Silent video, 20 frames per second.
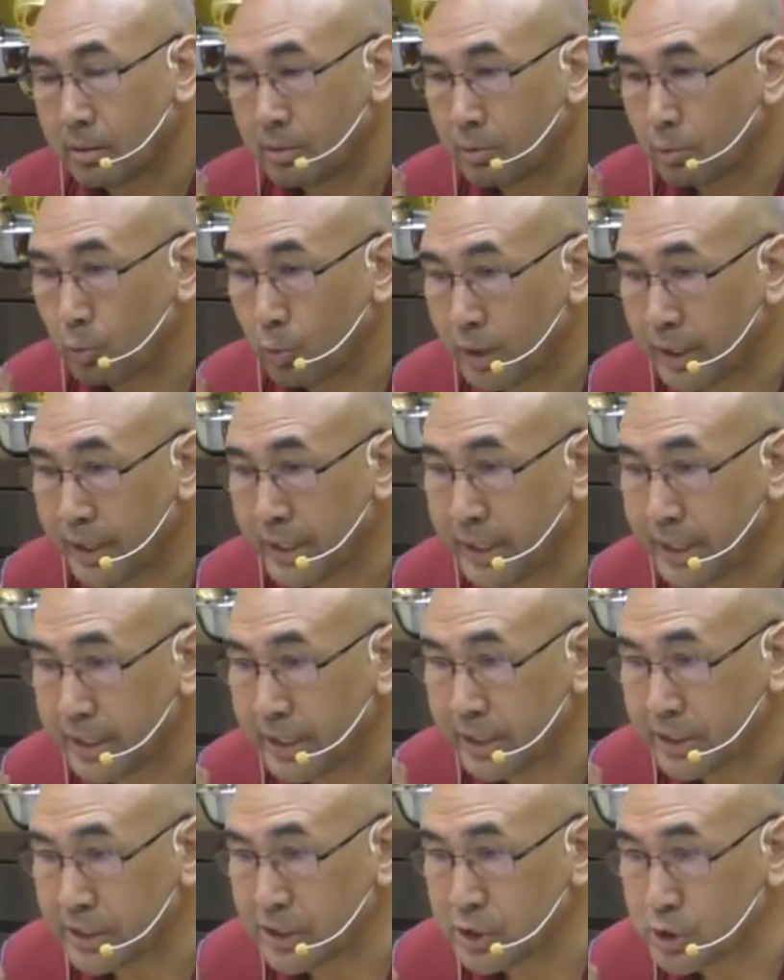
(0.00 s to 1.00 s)
Why
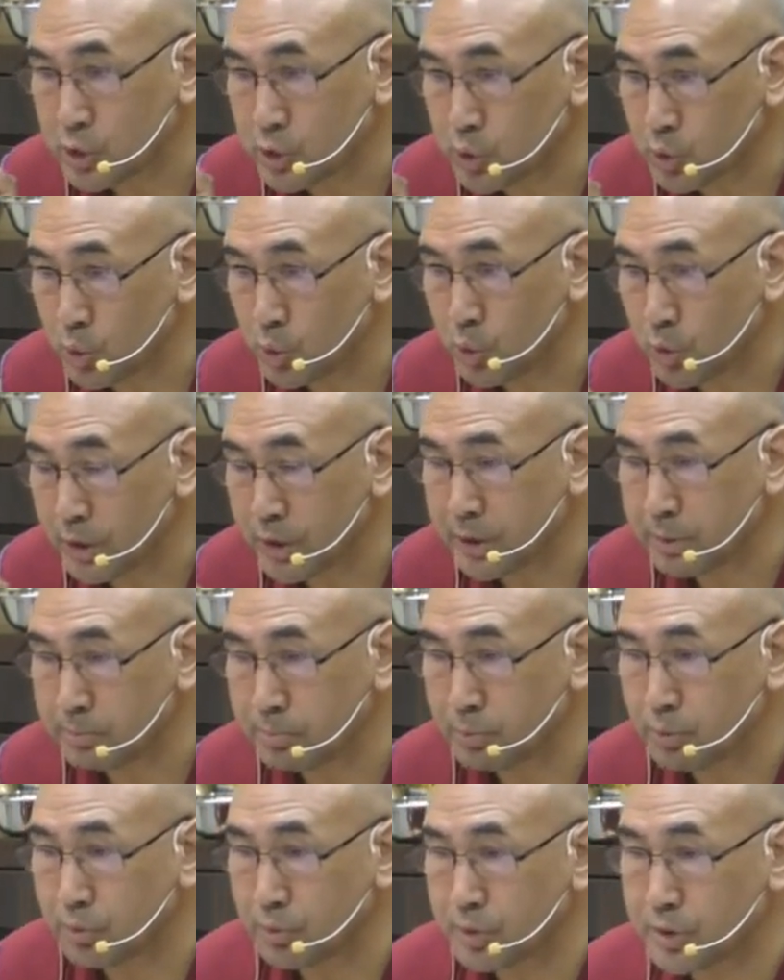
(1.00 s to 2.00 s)
it is so
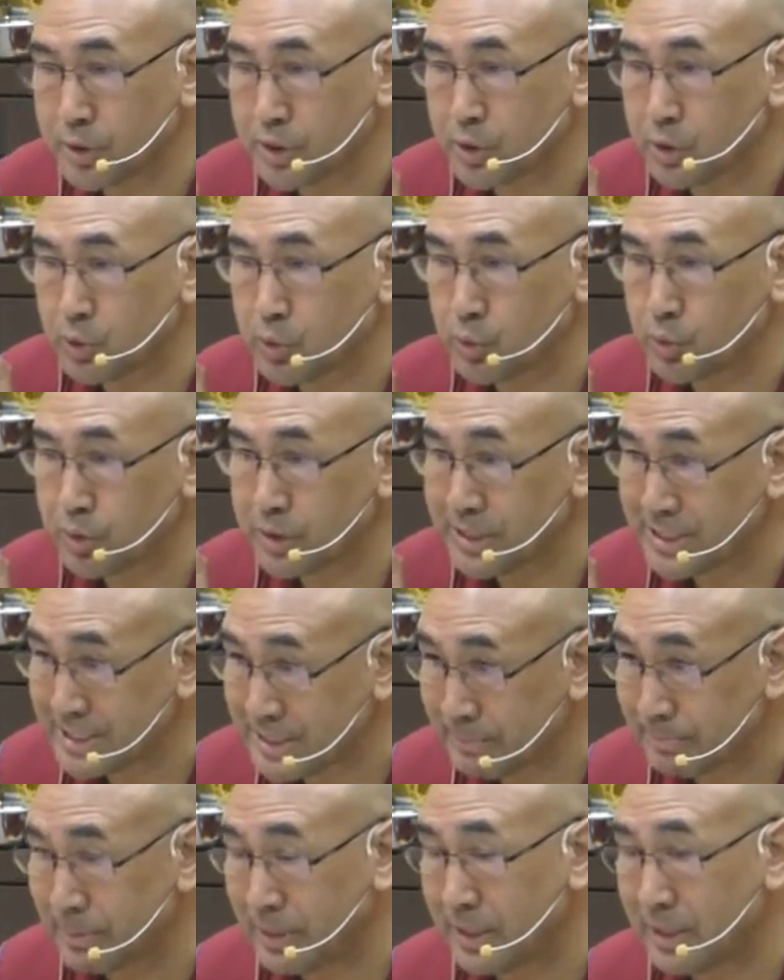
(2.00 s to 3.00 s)
important to
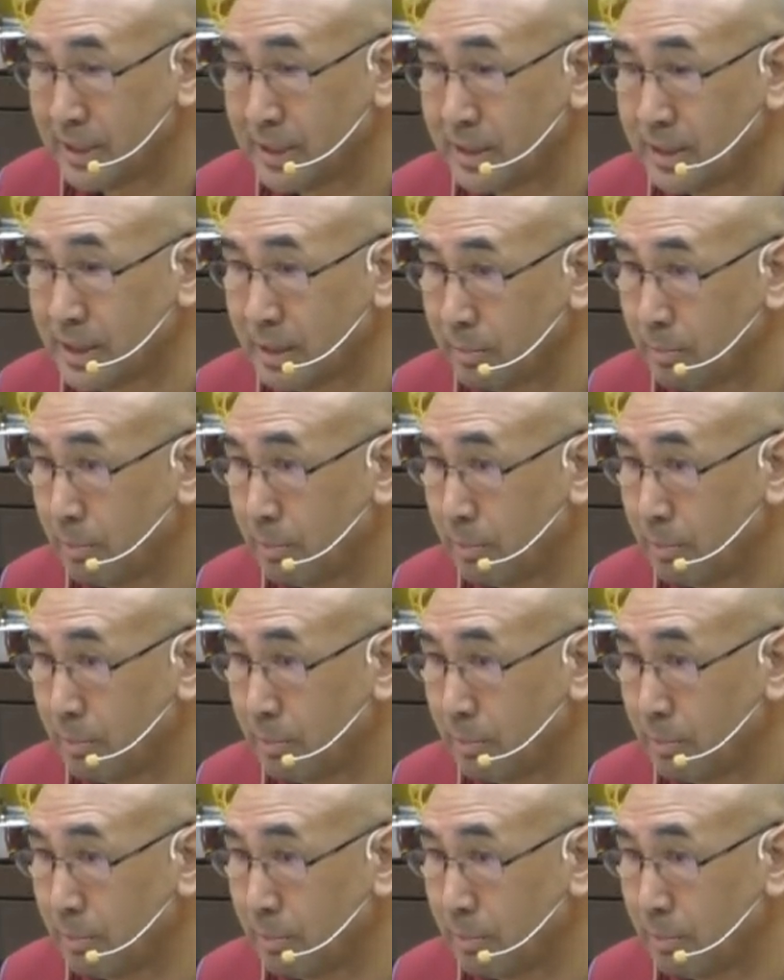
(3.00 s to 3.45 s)
discipline the